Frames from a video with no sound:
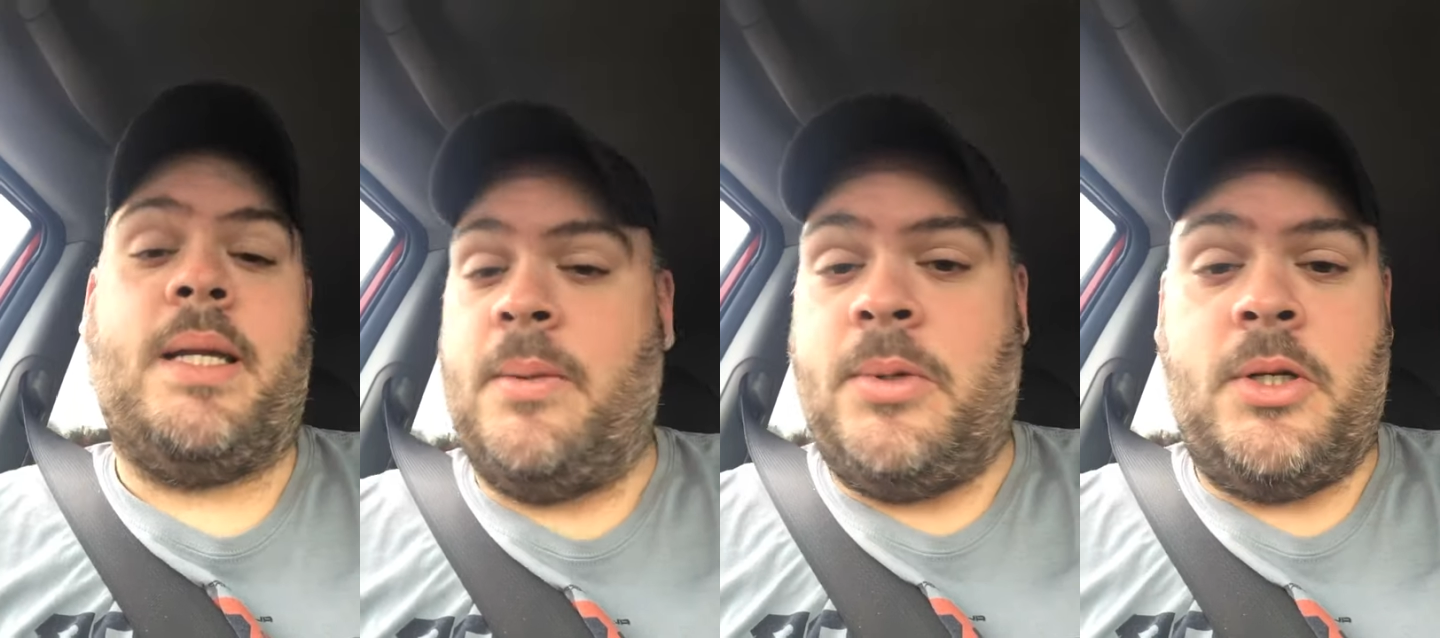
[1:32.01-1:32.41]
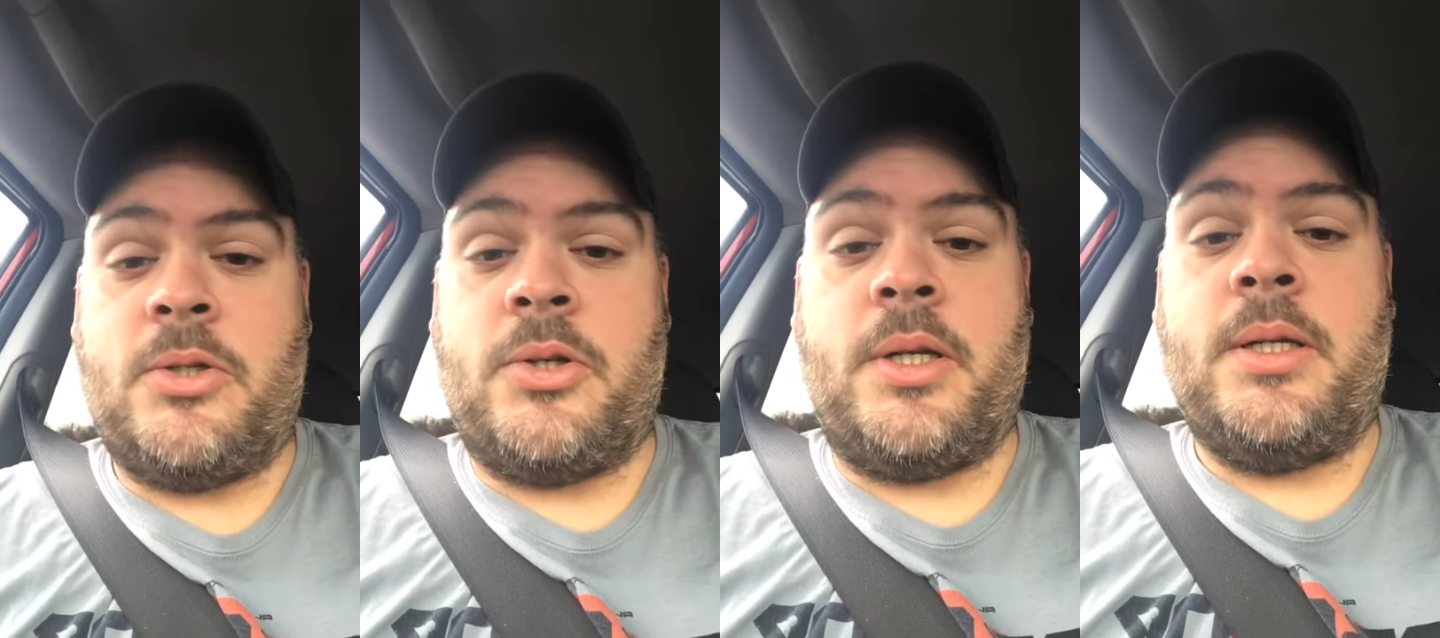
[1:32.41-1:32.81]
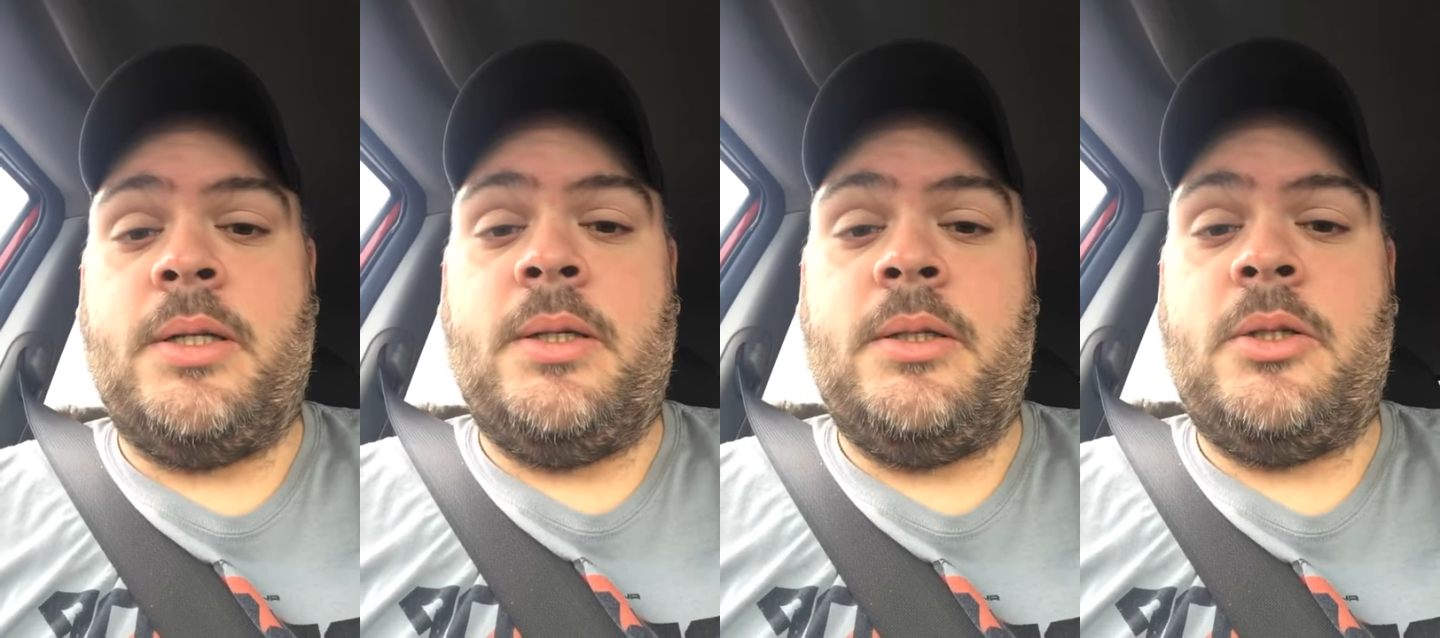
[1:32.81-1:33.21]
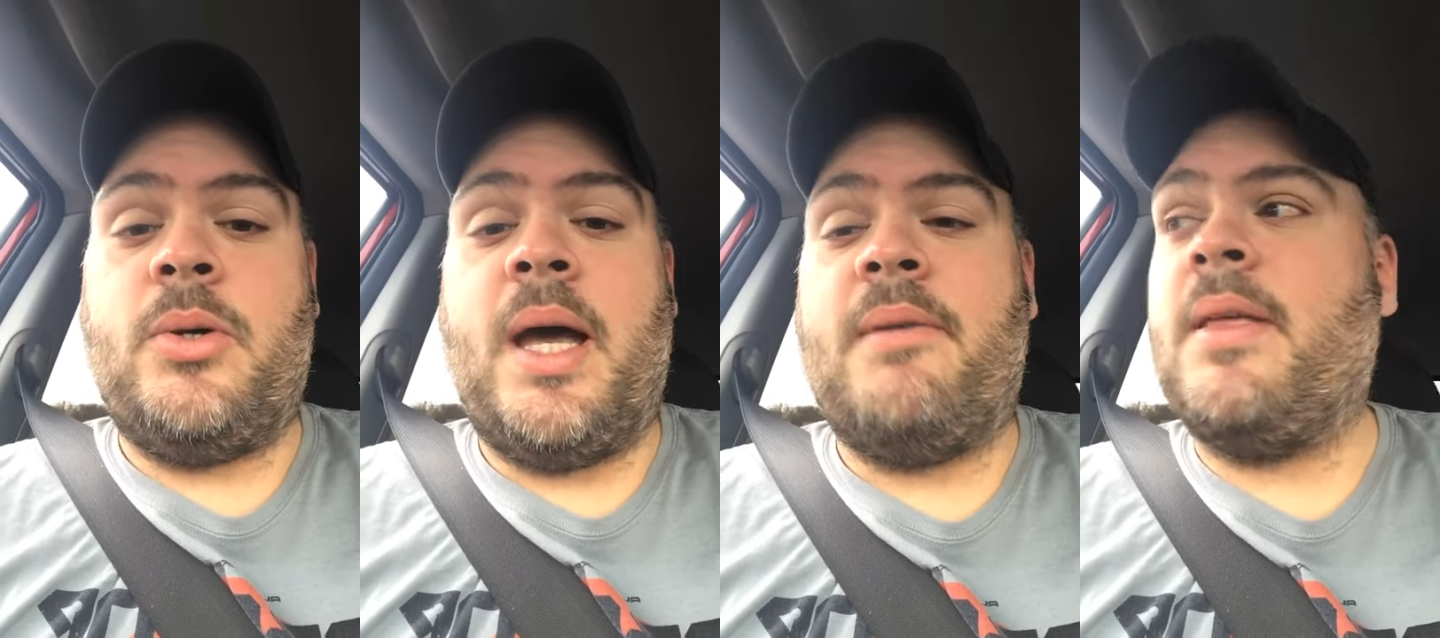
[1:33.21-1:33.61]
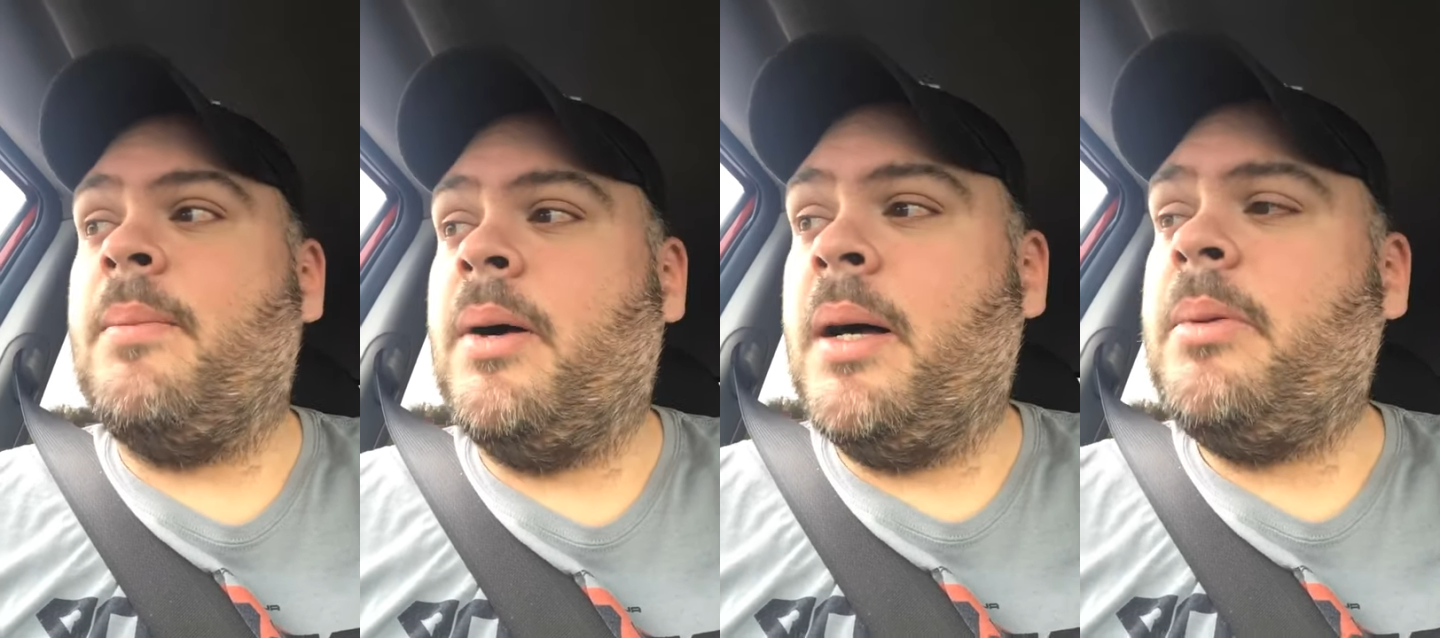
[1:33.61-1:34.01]
in ministry to have that
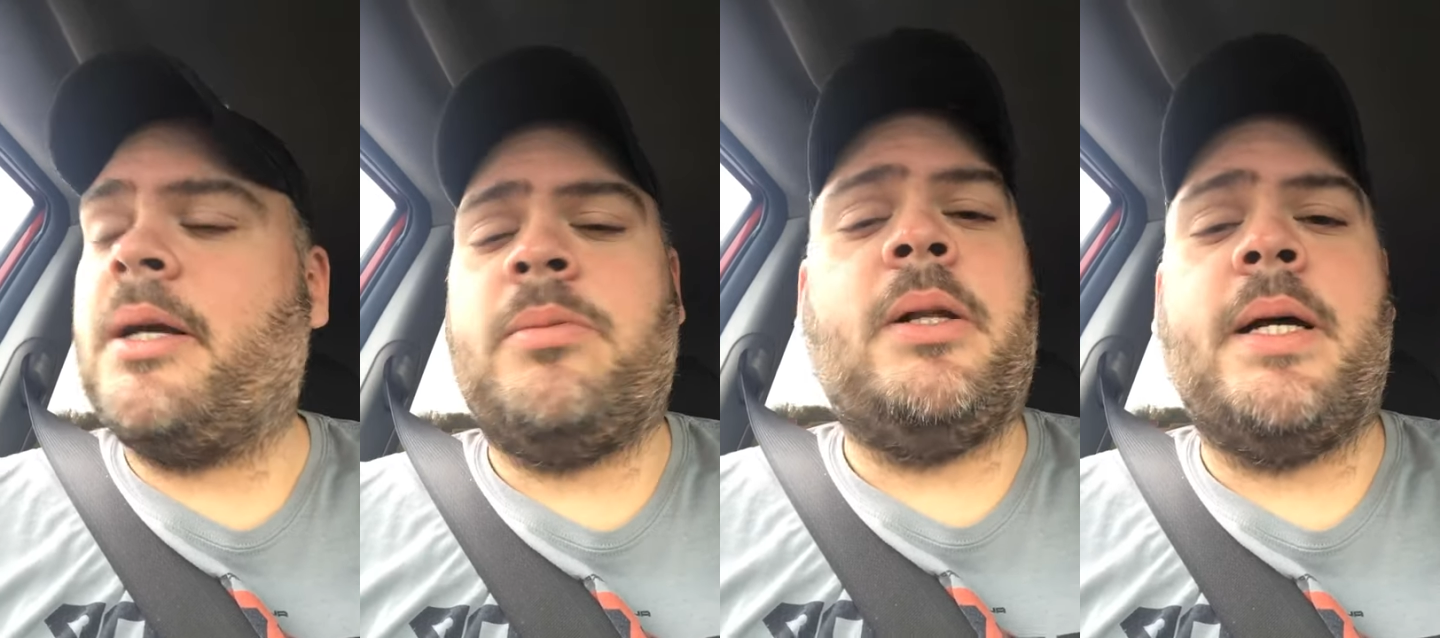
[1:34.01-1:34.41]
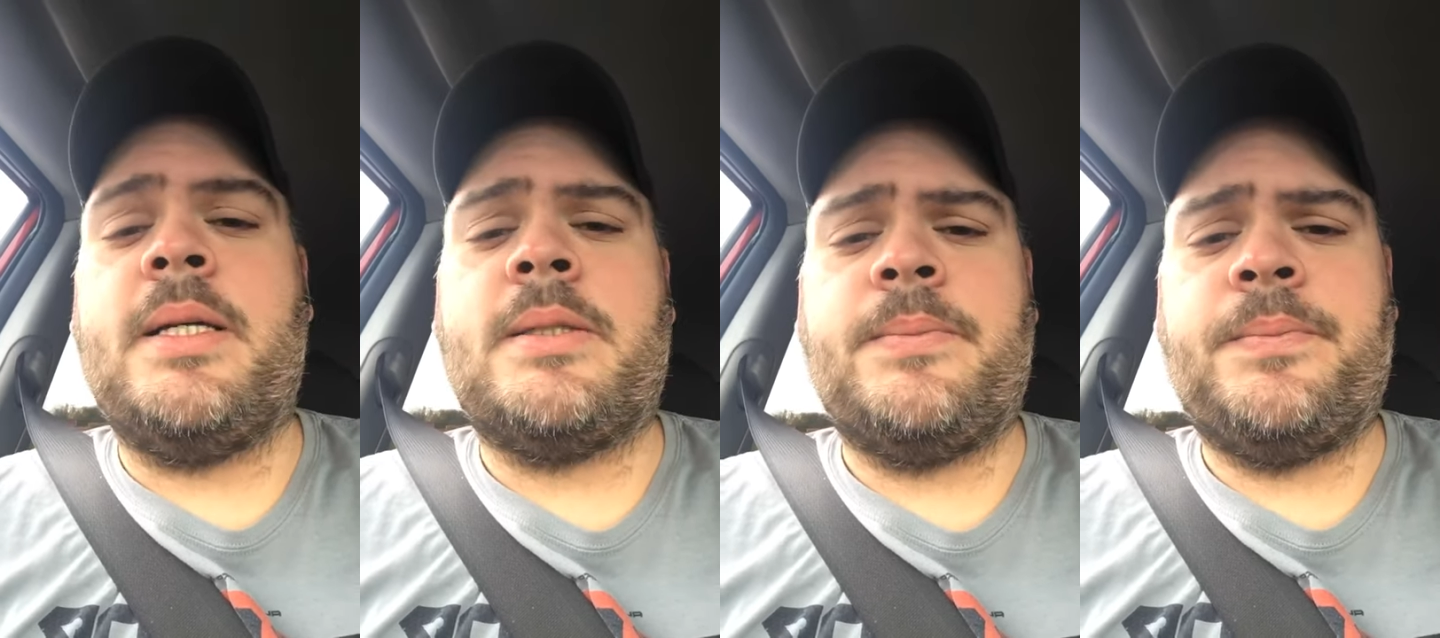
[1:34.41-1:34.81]
public place